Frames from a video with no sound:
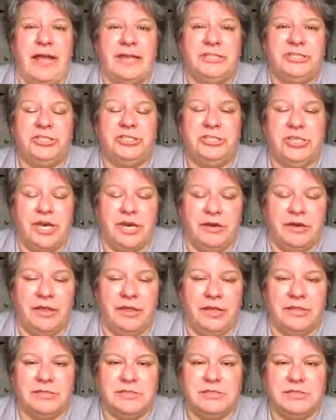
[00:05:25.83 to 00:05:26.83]
I
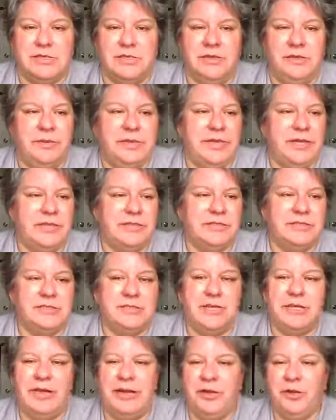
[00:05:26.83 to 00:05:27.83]
share this
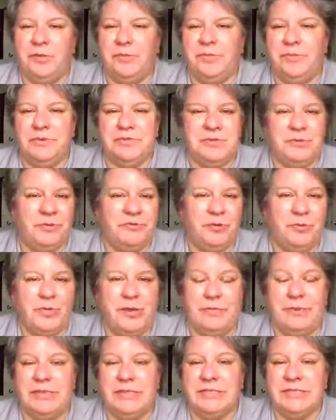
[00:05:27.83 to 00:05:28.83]
because some of
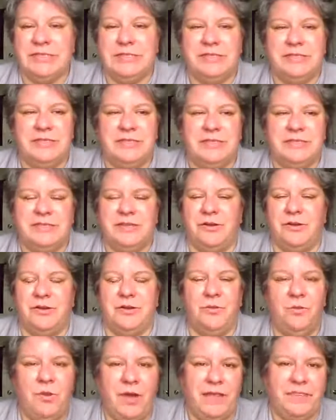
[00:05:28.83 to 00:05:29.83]
you might be listening to this
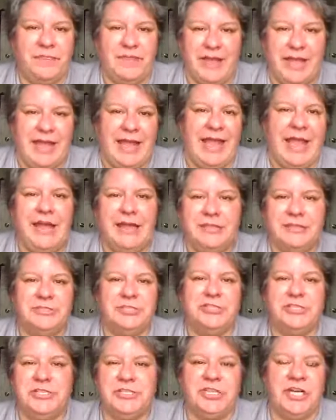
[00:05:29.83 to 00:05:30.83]
going, what the hell
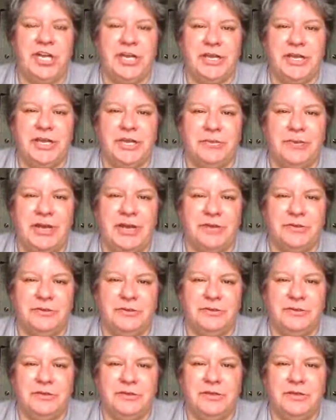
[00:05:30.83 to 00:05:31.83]
is she talking
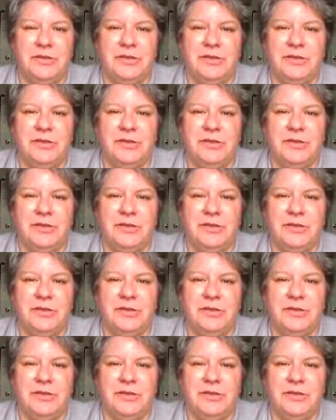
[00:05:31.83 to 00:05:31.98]
about?